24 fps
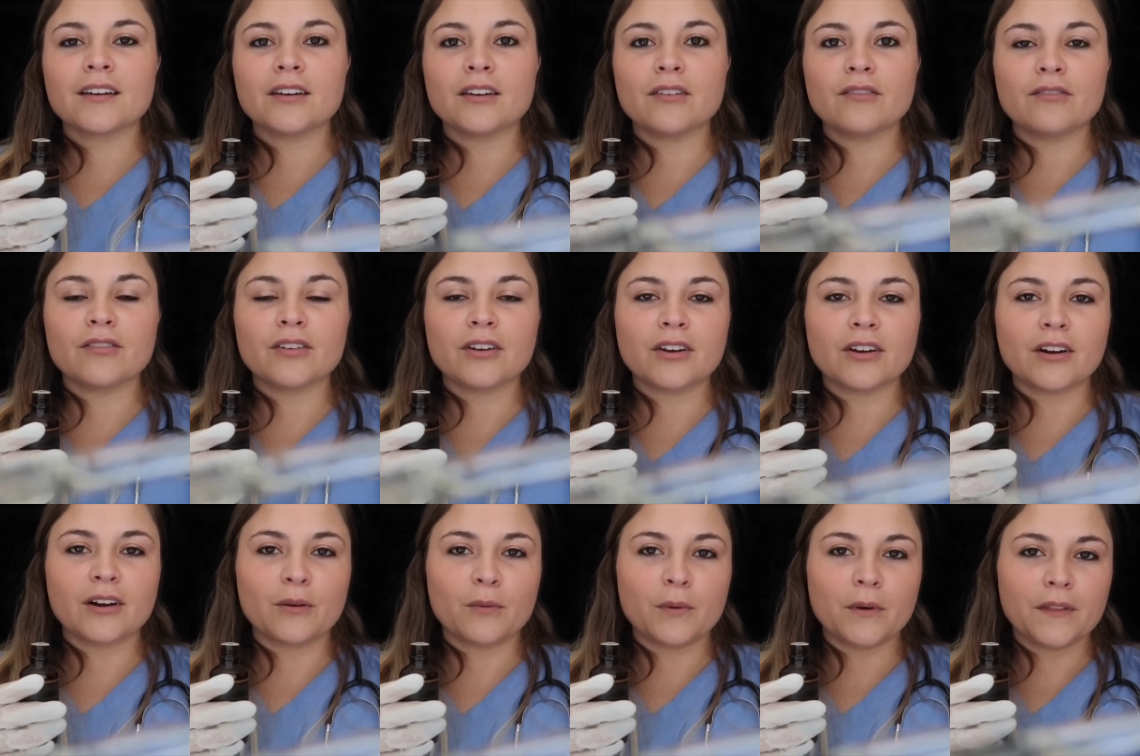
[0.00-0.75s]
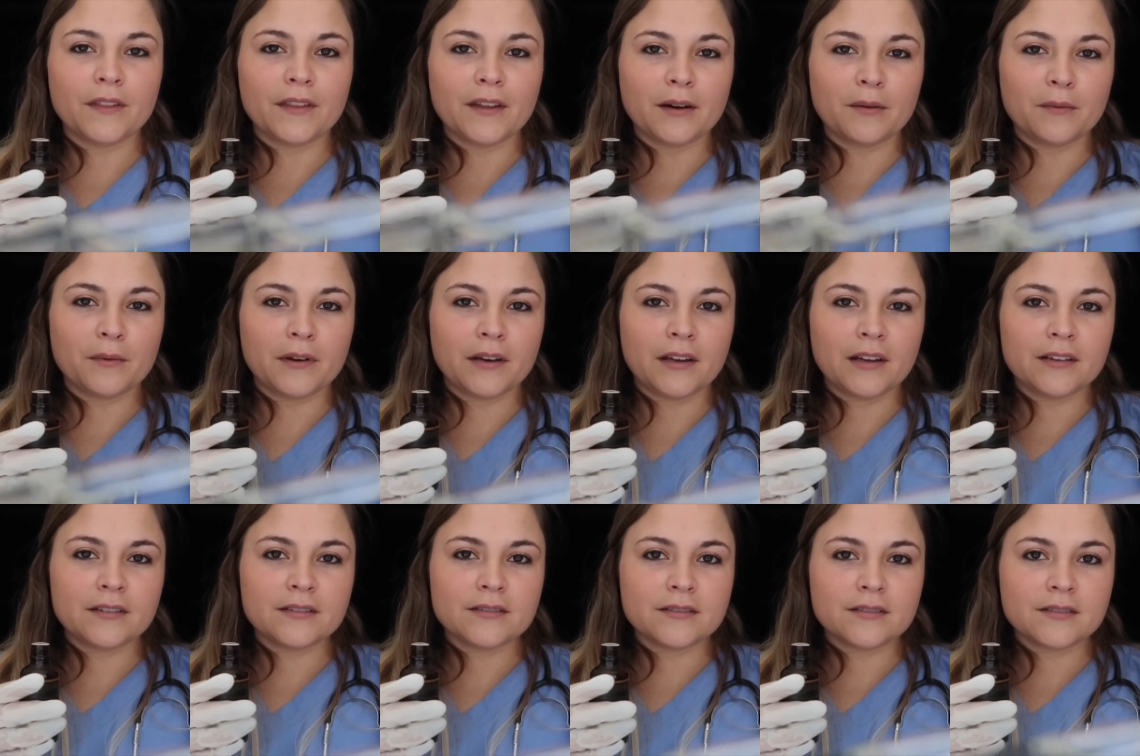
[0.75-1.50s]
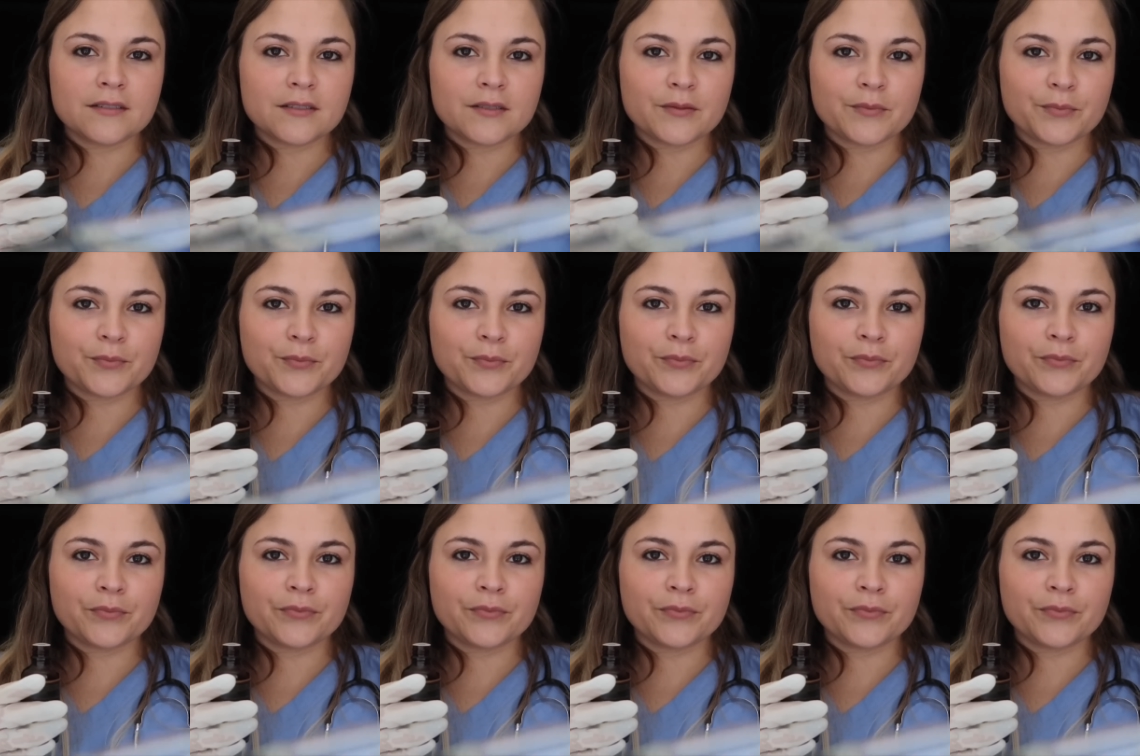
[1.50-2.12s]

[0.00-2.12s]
Can you figure out what that one is?